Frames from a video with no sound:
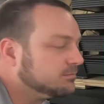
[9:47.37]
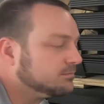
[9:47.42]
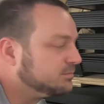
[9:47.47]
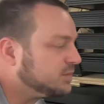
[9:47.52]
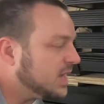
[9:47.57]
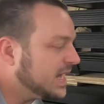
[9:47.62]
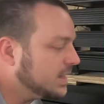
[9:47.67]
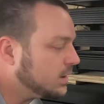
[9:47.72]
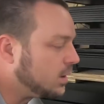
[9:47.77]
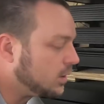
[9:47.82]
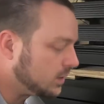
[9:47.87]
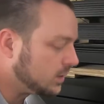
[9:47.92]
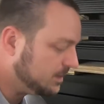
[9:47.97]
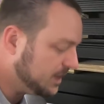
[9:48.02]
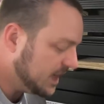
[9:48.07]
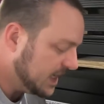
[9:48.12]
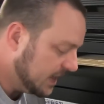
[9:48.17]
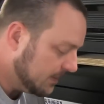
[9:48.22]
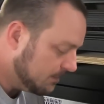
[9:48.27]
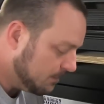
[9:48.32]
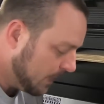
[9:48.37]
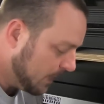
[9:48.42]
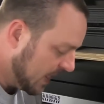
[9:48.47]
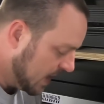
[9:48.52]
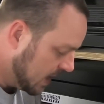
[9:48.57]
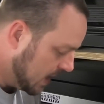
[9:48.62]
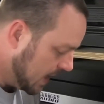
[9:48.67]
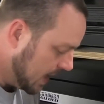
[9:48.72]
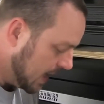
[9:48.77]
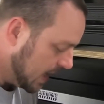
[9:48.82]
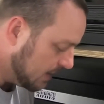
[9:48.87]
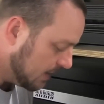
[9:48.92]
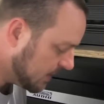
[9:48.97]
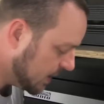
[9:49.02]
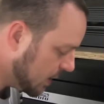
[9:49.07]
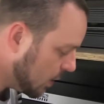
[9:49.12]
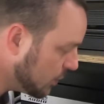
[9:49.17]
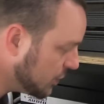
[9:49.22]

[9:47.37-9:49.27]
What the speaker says: play it on repeat, and I'm gonna